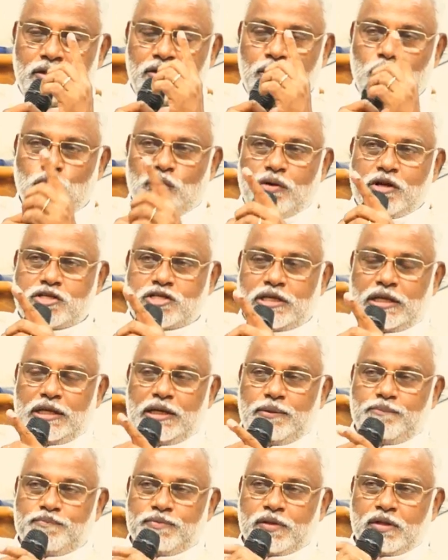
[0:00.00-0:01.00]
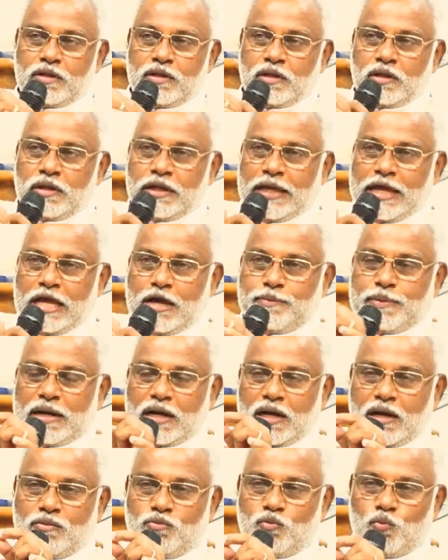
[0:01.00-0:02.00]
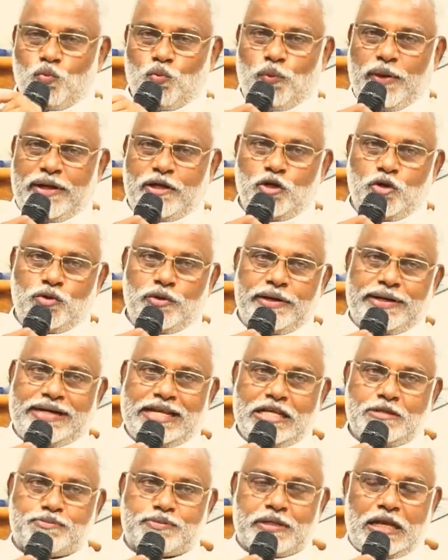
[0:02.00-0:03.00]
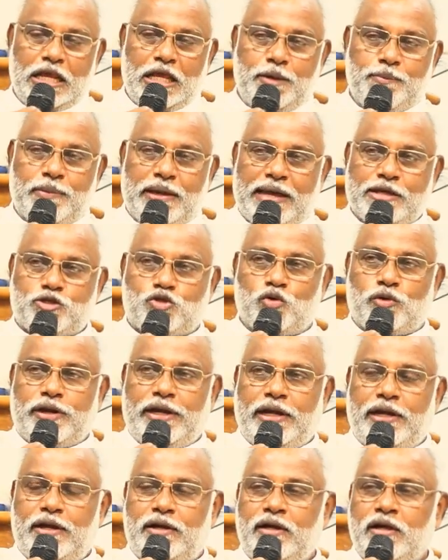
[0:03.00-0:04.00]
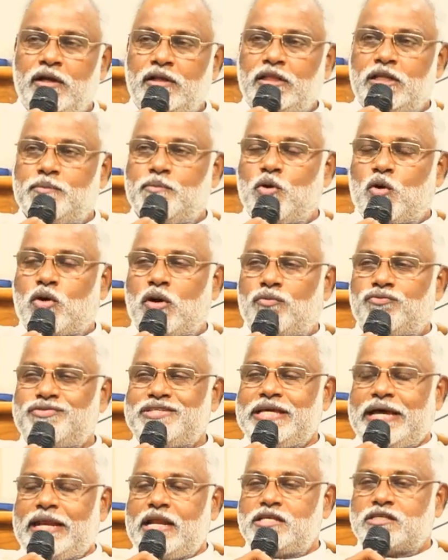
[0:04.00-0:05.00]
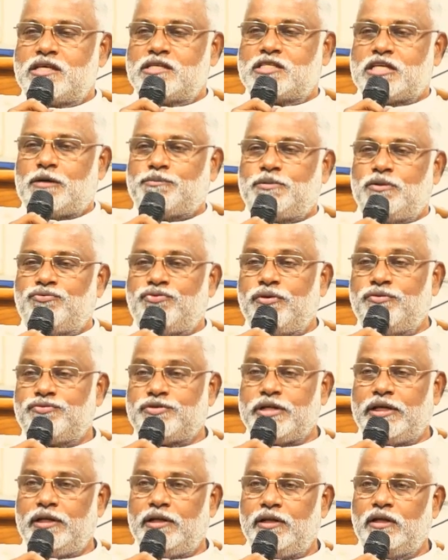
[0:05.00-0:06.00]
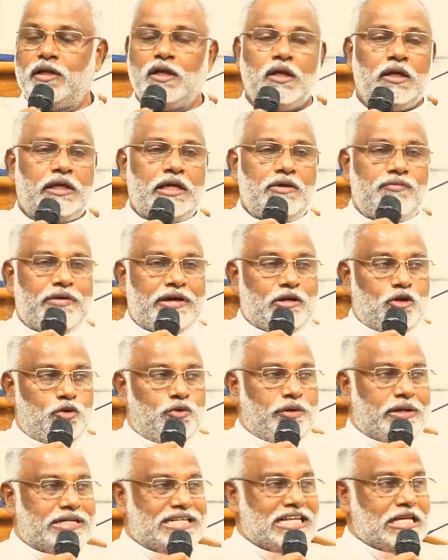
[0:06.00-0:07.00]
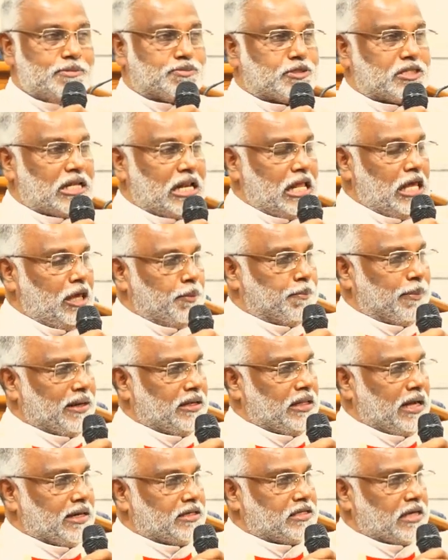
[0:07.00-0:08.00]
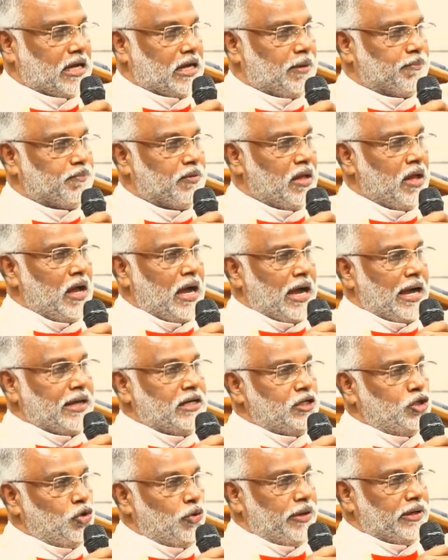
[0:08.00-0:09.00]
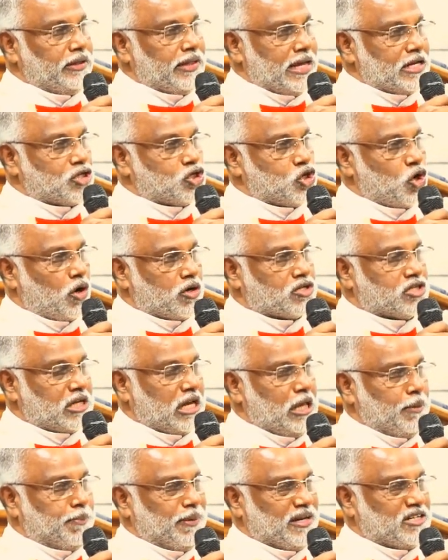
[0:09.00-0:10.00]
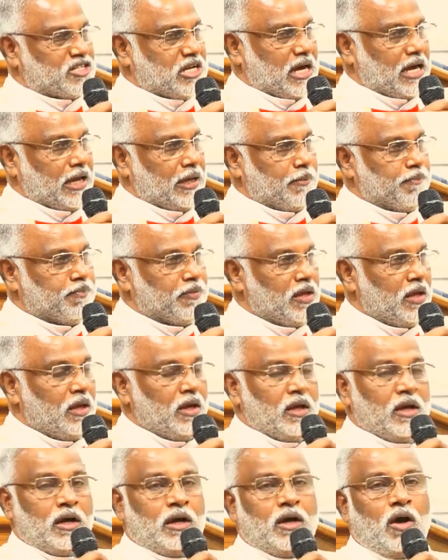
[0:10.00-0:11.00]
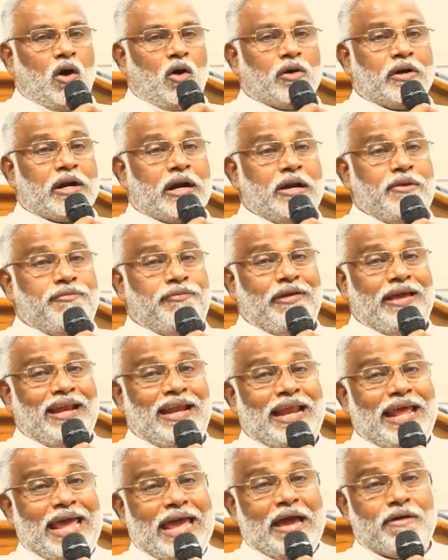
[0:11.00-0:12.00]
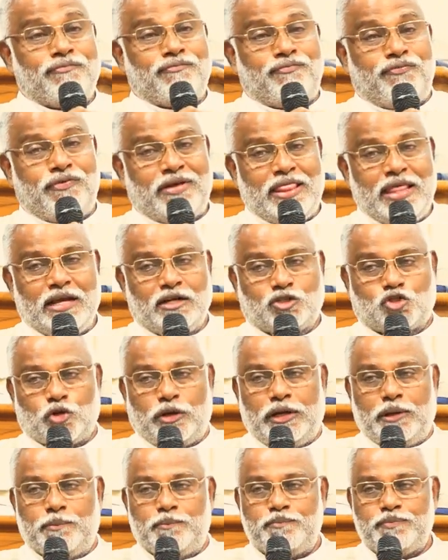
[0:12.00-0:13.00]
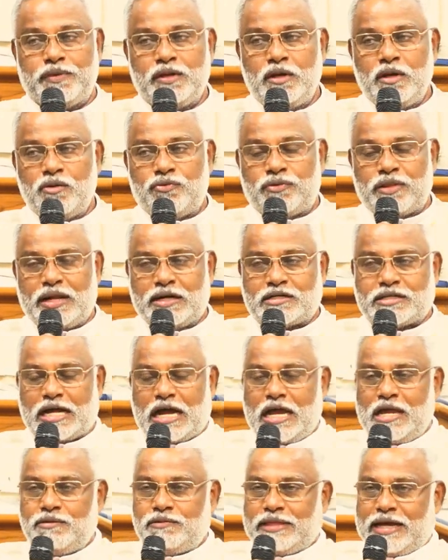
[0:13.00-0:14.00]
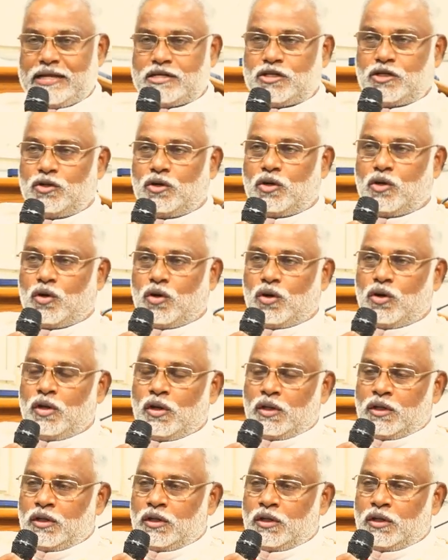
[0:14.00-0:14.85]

you will see Abraham went into a deep sleep, as you read the book of Genesis chapter 15. He went into a deep sleep at that time. And during that short sleeping time, God revealed everything to him. For the time that, you know,